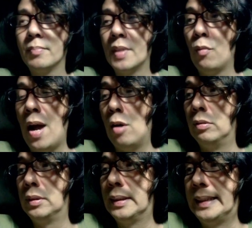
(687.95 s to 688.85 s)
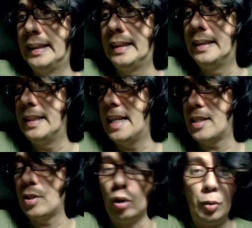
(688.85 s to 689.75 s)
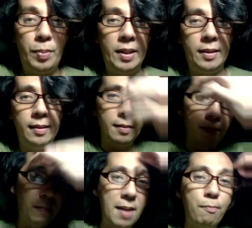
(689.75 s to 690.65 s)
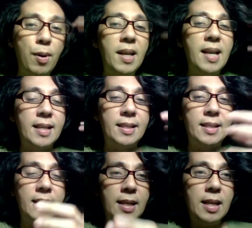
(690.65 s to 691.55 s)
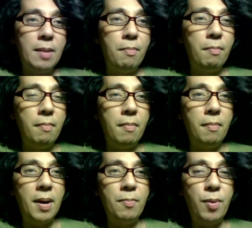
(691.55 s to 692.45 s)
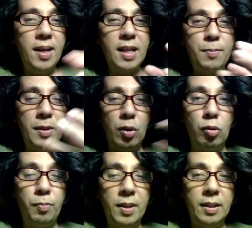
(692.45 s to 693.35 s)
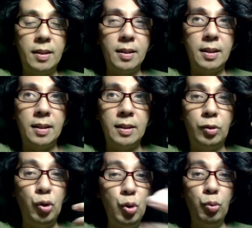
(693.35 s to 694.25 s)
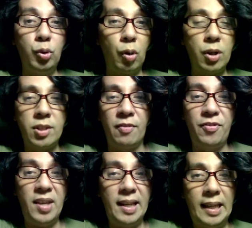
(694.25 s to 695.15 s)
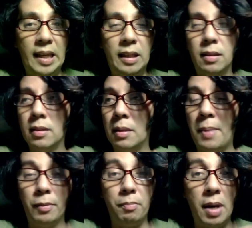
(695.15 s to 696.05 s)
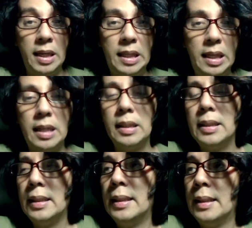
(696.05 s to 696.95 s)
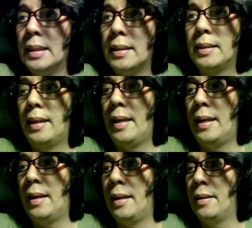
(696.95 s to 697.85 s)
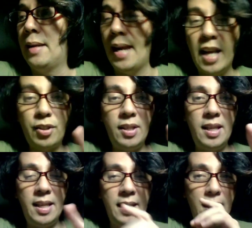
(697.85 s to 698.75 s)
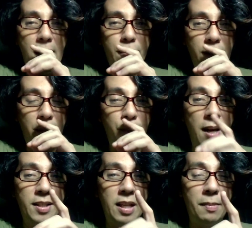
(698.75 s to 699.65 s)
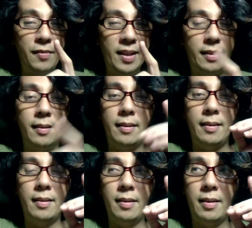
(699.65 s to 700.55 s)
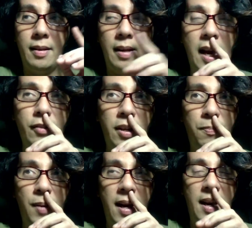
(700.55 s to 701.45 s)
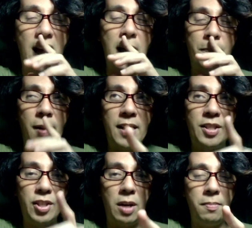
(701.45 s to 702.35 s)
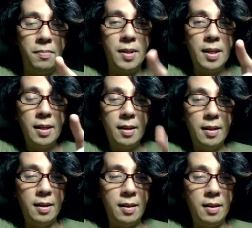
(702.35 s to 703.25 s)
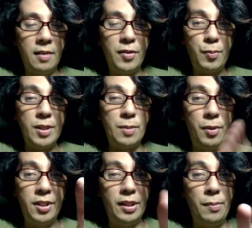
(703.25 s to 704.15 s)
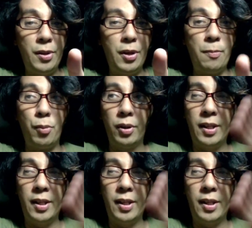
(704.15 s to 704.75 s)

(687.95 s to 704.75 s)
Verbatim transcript: wow, uh, it has opened my brain has my brain has been opened uh, to new doors of thinking about money, and I actually I actually applied some of it. I actually apply, applied some uh, of his principles in the millionaire booklet